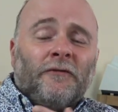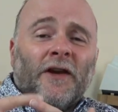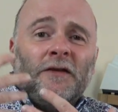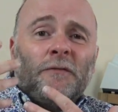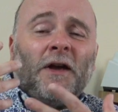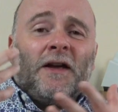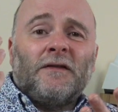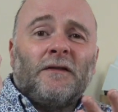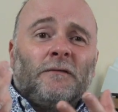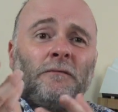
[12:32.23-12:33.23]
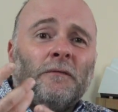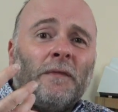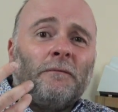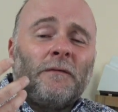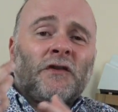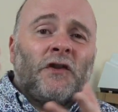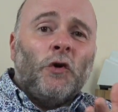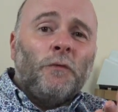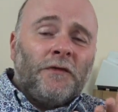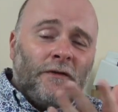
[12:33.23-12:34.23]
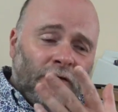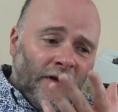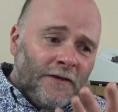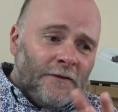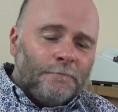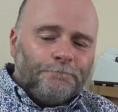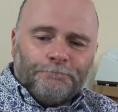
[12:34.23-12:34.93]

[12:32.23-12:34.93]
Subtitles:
face packs and soaps and things.